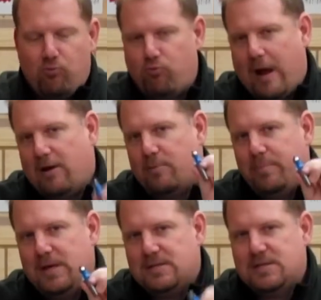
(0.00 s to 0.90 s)
router
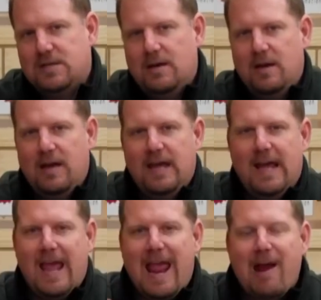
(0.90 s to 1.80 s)
bits,
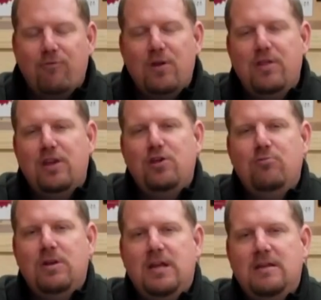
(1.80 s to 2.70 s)
everything you
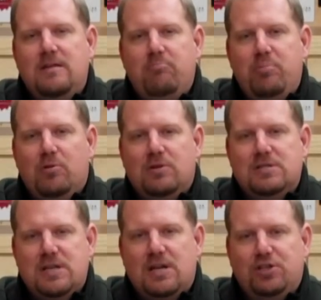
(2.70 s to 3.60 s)
need to build a
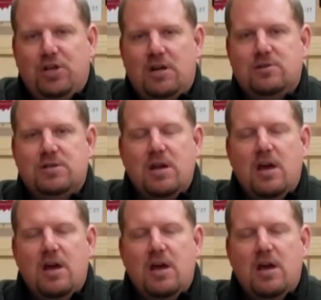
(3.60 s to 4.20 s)
set of shutters.